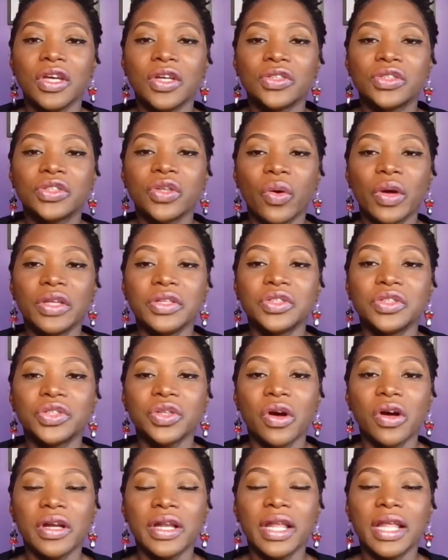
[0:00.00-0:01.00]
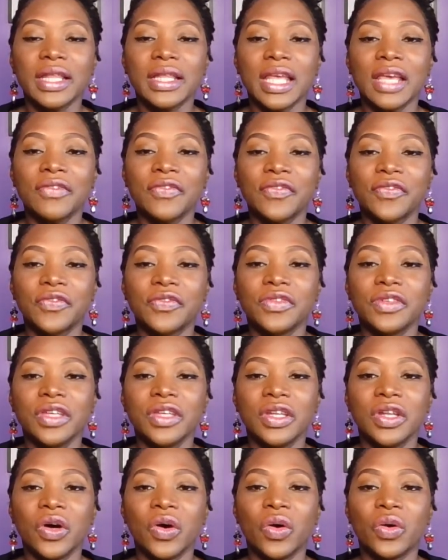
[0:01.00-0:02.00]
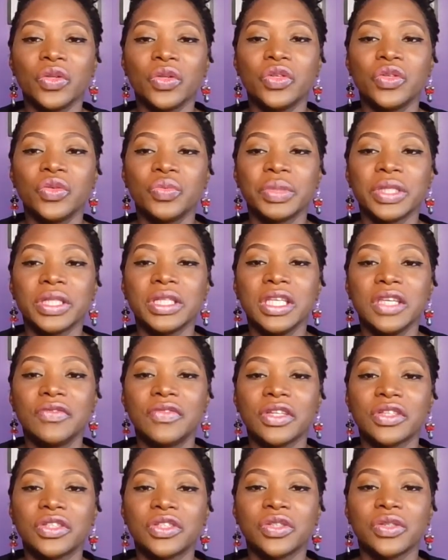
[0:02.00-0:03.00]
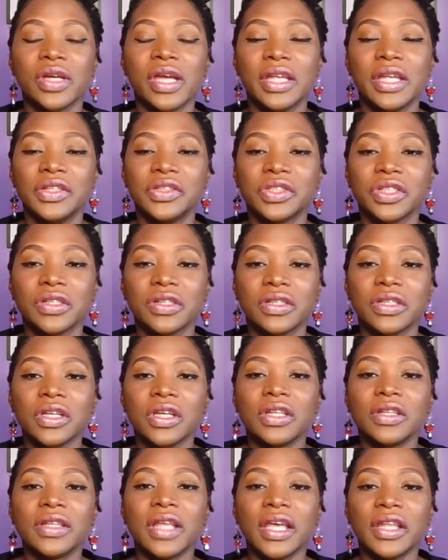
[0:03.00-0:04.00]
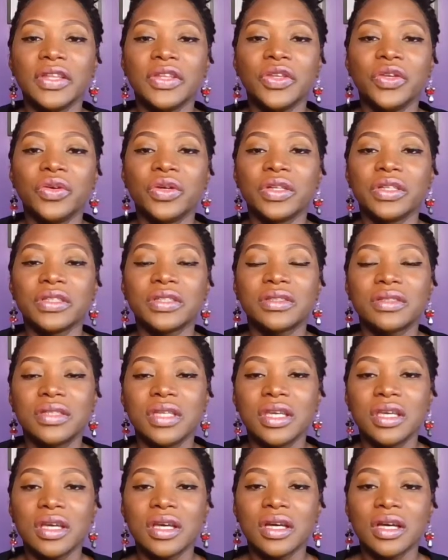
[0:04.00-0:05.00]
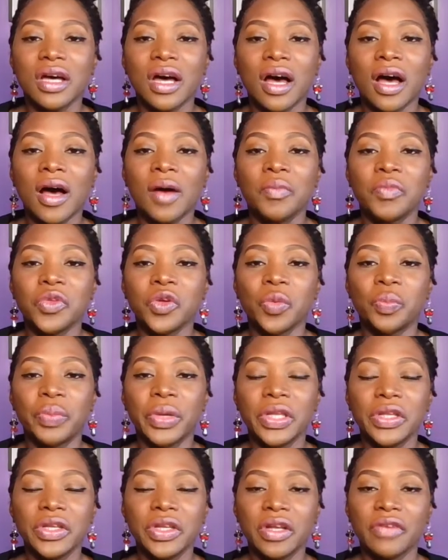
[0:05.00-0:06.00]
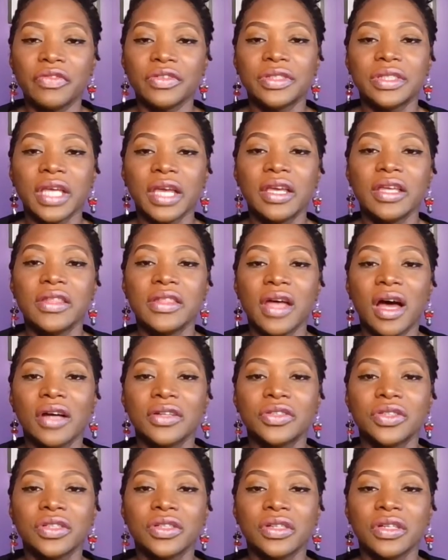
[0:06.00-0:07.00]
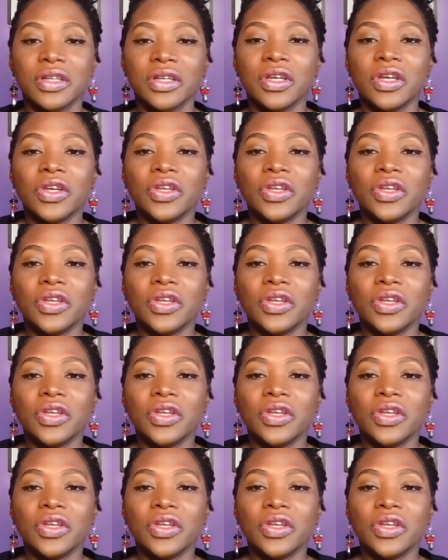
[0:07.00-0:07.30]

So ensure that if you believe that you're injured, then you're going to seek the opinion of a second doctor.